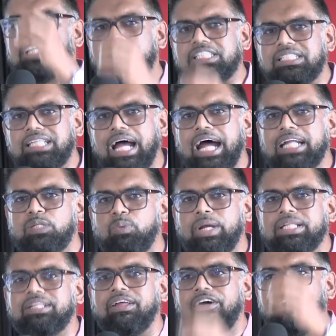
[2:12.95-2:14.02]
to start
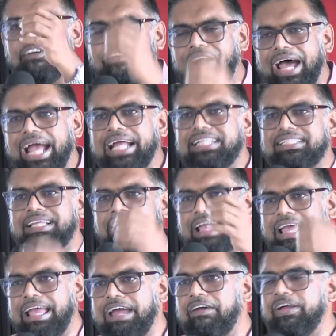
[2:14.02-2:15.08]
with right
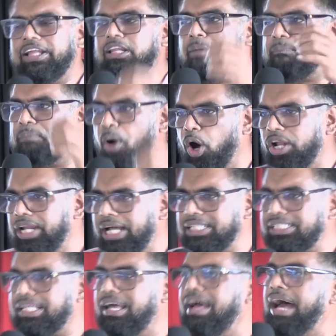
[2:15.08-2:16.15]
here in the polders,